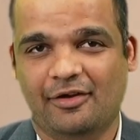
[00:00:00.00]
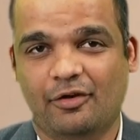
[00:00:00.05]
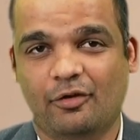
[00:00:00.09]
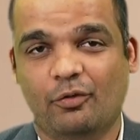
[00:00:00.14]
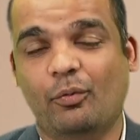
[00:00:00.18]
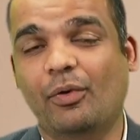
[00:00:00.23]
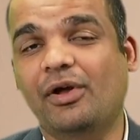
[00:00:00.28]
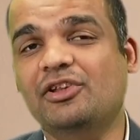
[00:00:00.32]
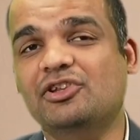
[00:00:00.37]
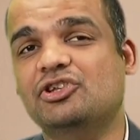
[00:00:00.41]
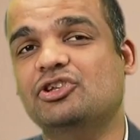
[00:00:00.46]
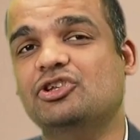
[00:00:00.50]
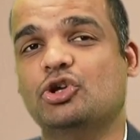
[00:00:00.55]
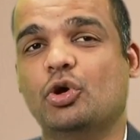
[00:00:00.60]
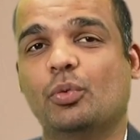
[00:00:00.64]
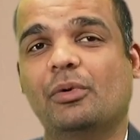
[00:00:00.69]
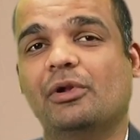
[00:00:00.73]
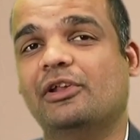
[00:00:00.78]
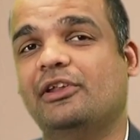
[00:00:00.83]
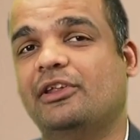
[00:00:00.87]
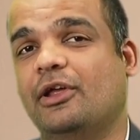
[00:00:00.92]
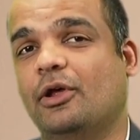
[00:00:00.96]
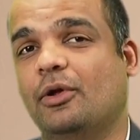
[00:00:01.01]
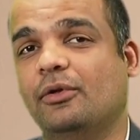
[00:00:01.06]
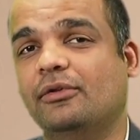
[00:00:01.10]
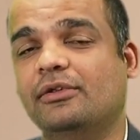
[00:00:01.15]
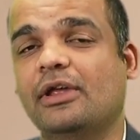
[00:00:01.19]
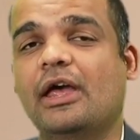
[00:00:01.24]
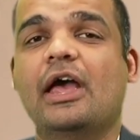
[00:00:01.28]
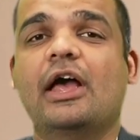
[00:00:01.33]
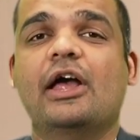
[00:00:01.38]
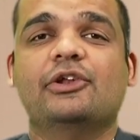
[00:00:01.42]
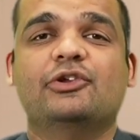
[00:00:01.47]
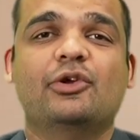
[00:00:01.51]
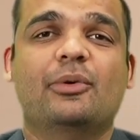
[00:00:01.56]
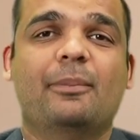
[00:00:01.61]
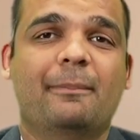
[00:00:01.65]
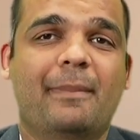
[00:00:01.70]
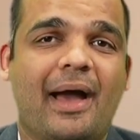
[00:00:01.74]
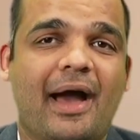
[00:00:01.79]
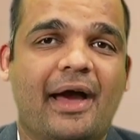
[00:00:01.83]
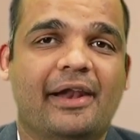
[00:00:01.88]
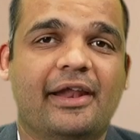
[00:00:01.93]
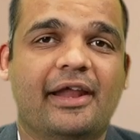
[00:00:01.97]
which you will use to
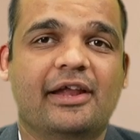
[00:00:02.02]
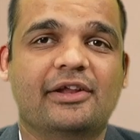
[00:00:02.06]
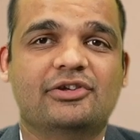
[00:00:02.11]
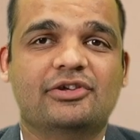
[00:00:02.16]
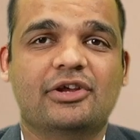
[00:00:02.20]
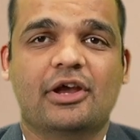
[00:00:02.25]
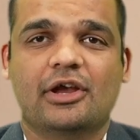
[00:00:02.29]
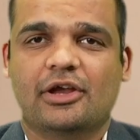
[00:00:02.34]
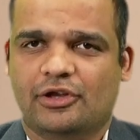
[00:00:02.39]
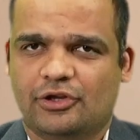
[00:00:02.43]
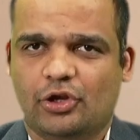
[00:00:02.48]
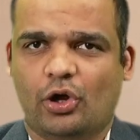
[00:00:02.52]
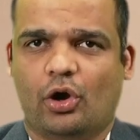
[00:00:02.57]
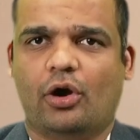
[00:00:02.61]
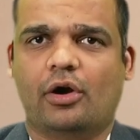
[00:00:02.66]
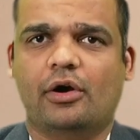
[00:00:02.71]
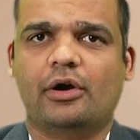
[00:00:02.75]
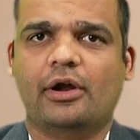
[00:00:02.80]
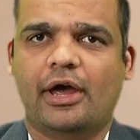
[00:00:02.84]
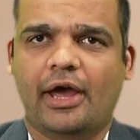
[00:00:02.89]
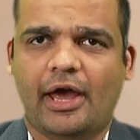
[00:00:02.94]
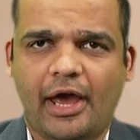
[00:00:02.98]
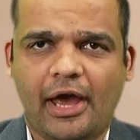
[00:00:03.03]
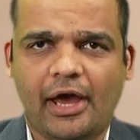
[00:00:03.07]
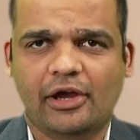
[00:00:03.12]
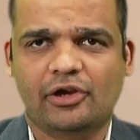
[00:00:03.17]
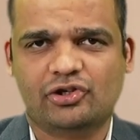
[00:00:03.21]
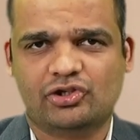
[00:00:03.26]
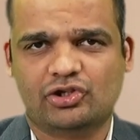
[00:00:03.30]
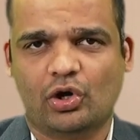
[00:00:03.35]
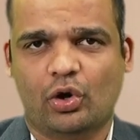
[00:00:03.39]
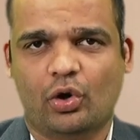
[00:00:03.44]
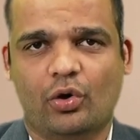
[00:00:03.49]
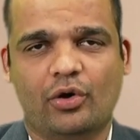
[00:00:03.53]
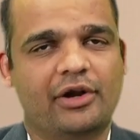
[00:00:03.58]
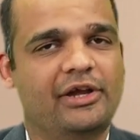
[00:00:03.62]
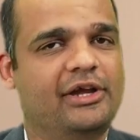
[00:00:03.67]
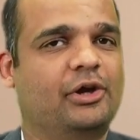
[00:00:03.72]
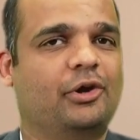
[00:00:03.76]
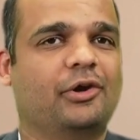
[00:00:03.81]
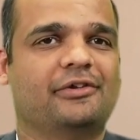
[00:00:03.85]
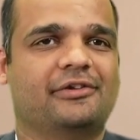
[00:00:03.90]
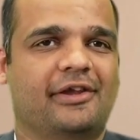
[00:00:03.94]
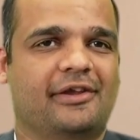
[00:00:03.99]
manage your Azure
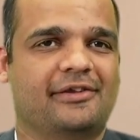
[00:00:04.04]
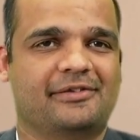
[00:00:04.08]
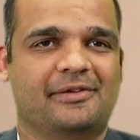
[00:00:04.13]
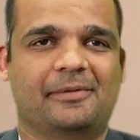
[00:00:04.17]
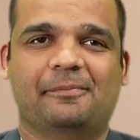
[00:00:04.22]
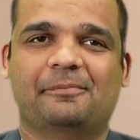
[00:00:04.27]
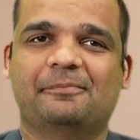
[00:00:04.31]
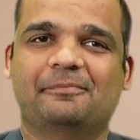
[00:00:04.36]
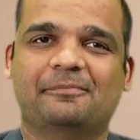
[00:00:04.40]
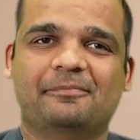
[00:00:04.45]
ecosystem.